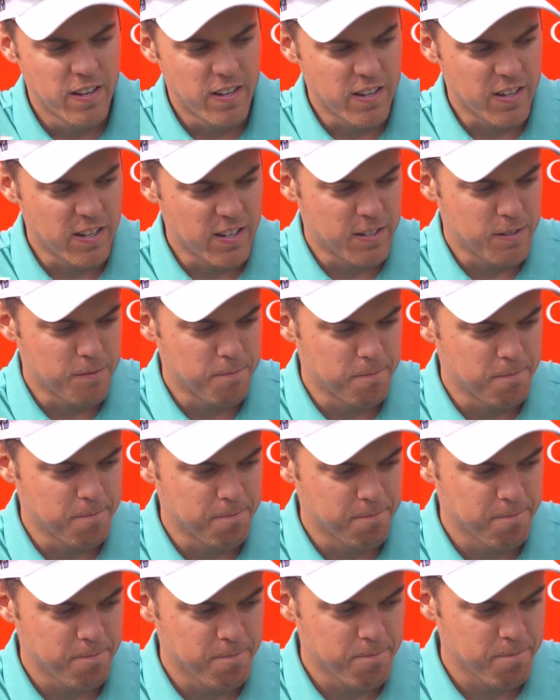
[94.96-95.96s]

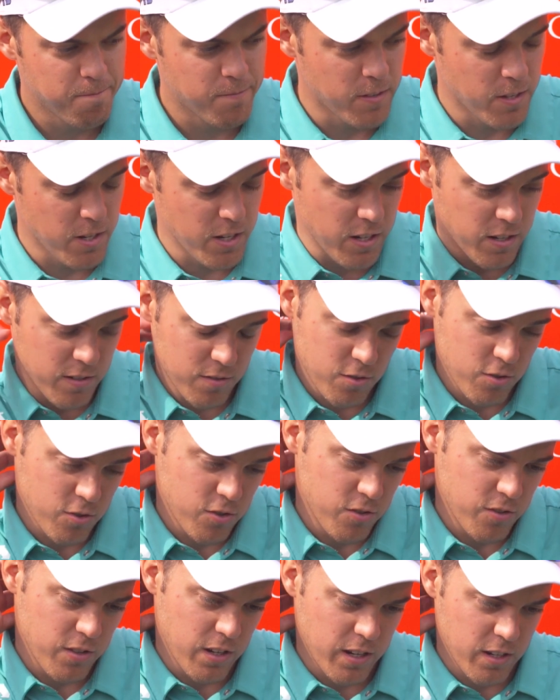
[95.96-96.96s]
Yeah,
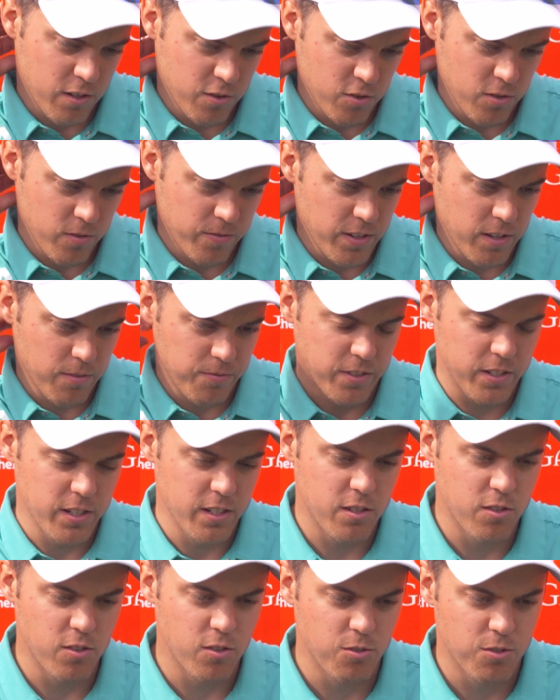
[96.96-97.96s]
so I don't know if I'll
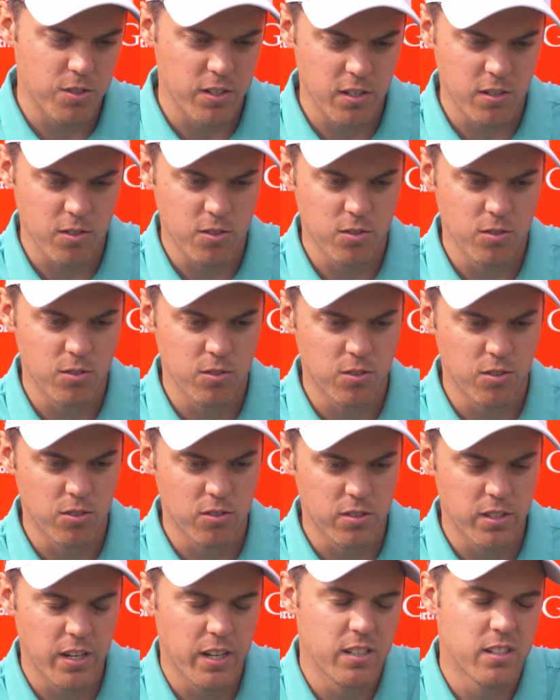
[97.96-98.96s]
finish solo second or
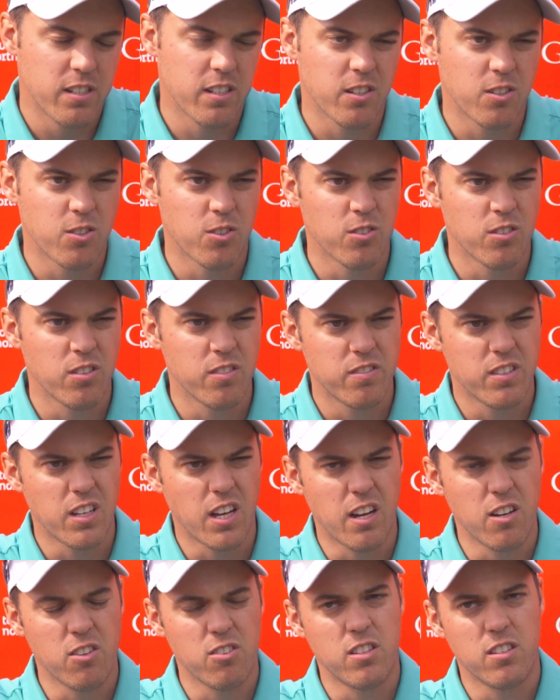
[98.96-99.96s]
tie second.
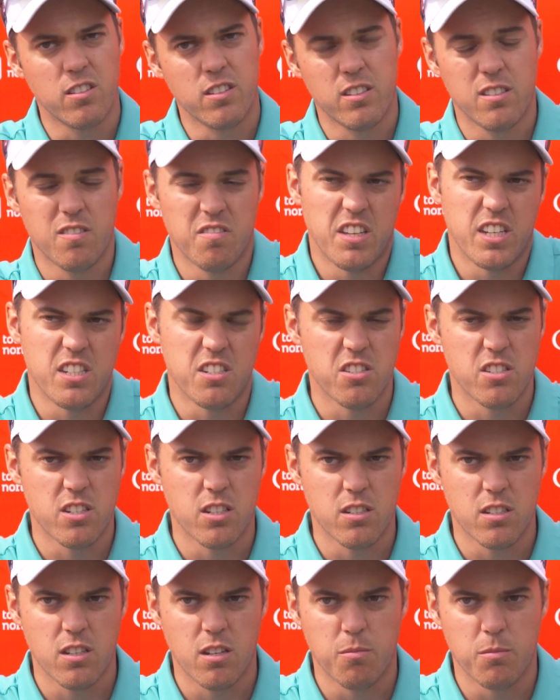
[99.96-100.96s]
It doesn't
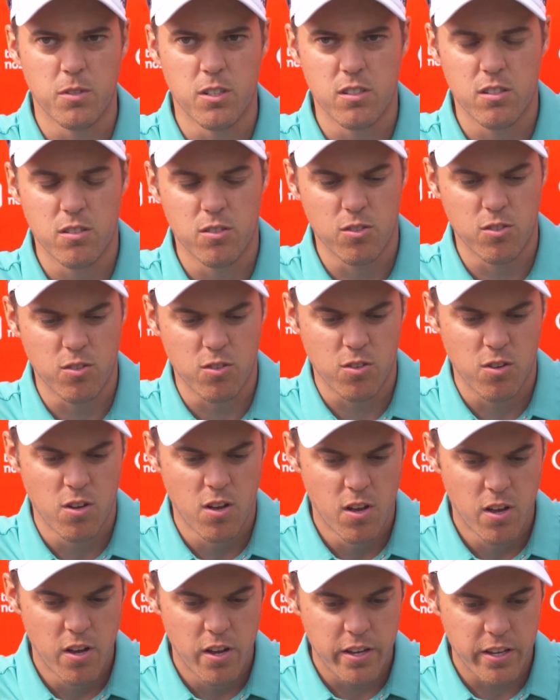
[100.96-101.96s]
change that much. So,
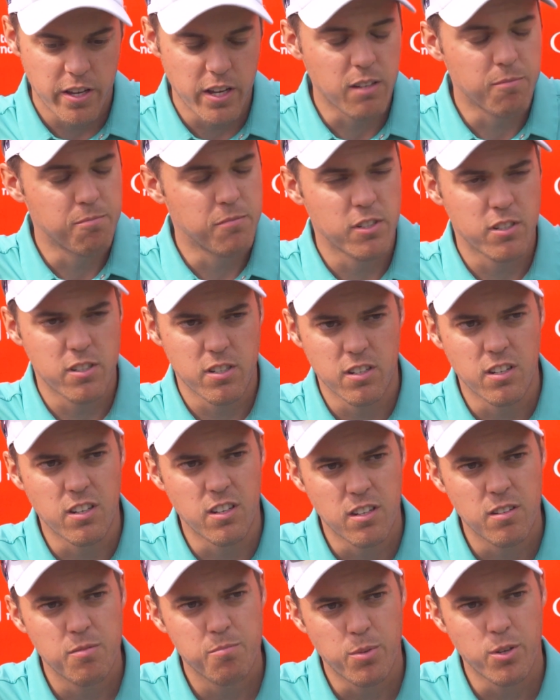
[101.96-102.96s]
yeah, it's
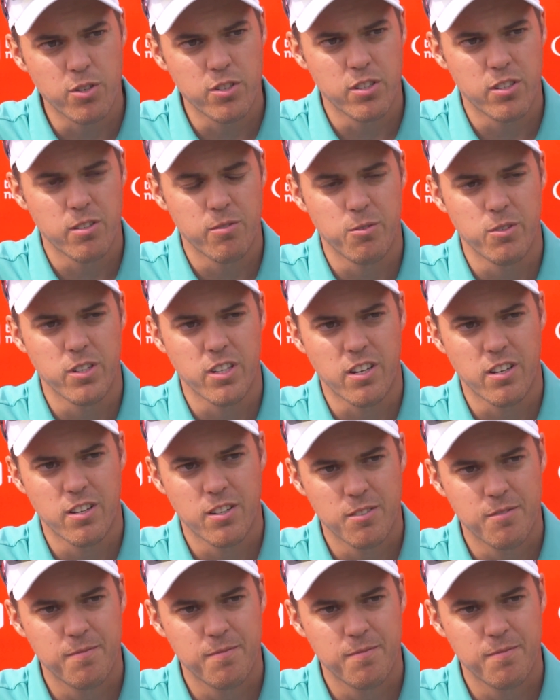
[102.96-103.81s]
a positive week.